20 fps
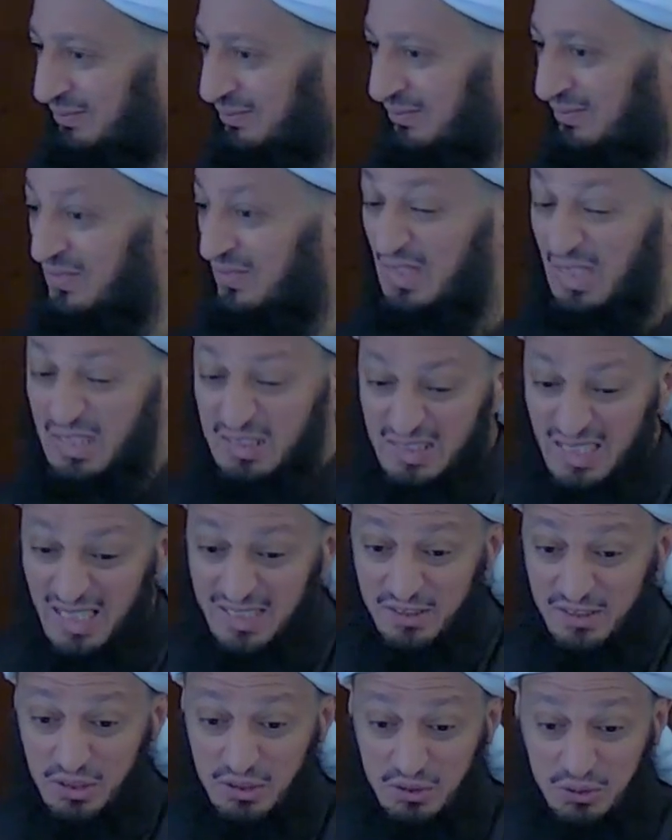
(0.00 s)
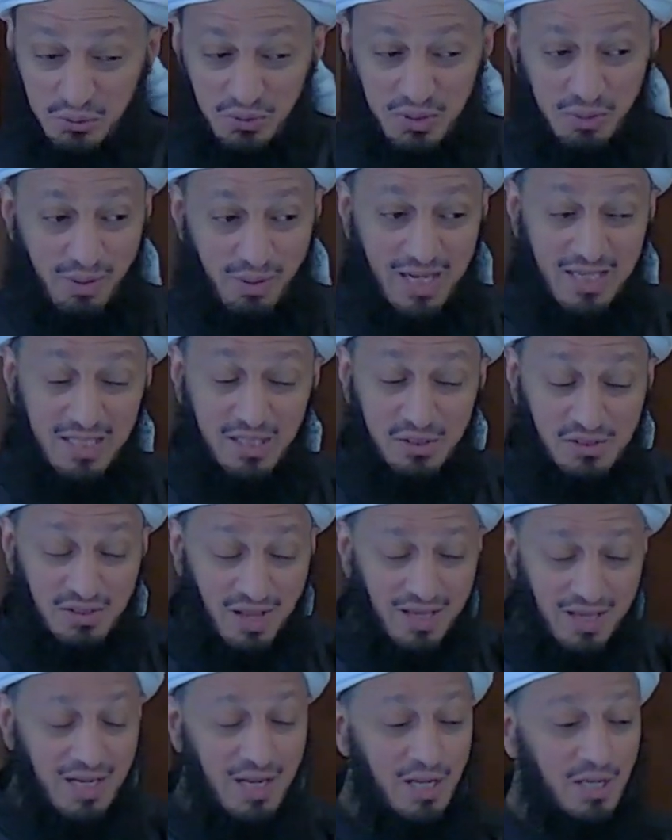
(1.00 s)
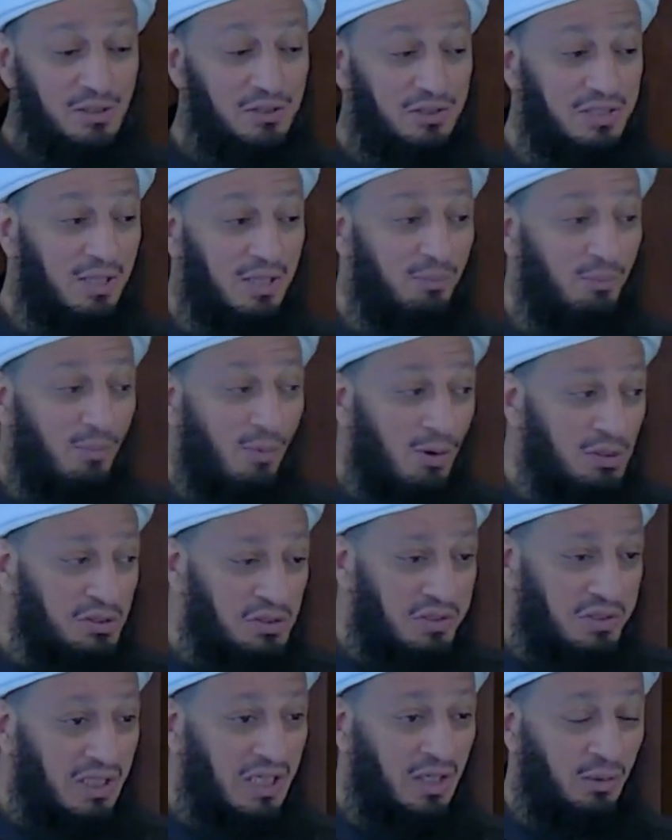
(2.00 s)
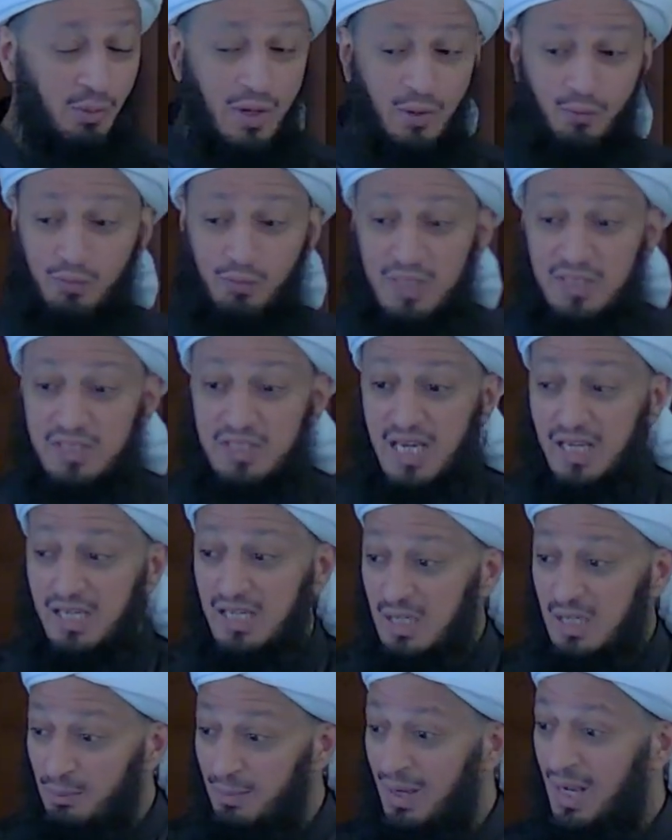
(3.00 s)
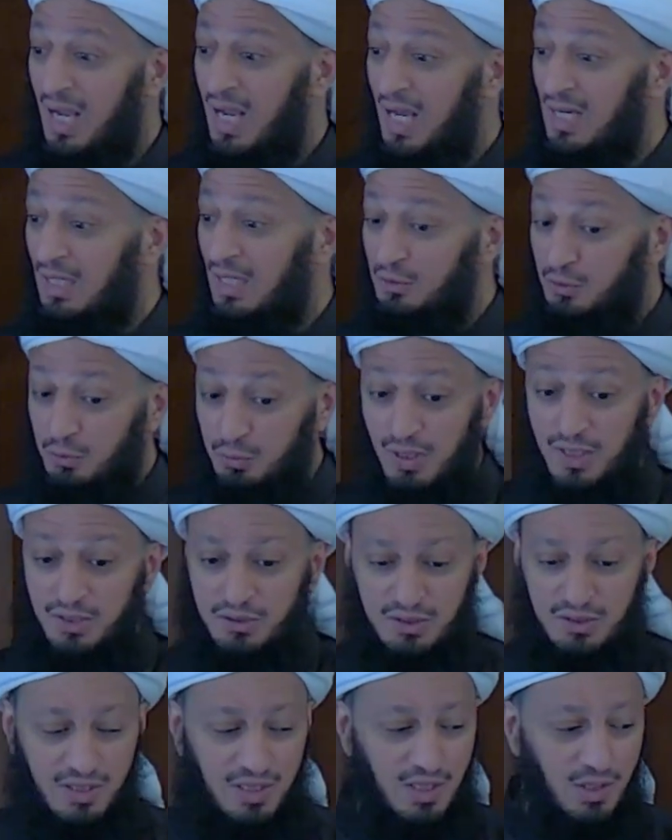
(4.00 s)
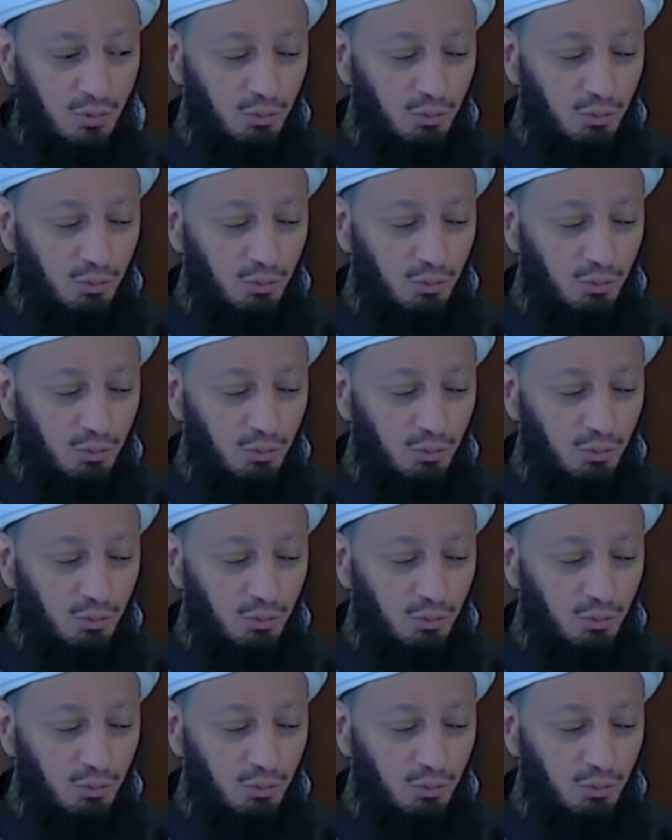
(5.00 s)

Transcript: This is the true iman. It's not, see, mostly when we say iman and trust,